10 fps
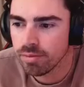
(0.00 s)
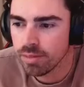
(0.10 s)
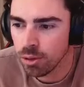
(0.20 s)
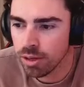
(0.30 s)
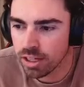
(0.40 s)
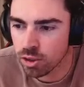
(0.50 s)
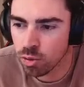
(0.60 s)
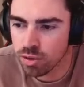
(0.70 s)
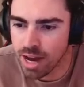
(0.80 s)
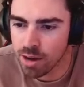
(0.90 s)
He'll get
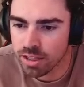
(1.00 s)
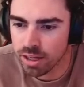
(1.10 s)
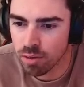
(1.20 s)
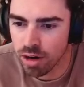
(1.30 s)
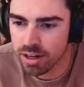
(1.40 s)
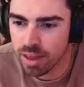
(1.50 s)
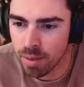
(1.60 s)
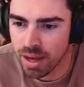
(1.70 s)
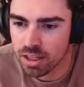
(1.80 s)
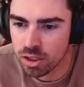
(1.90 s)
2 towers here, run into their base.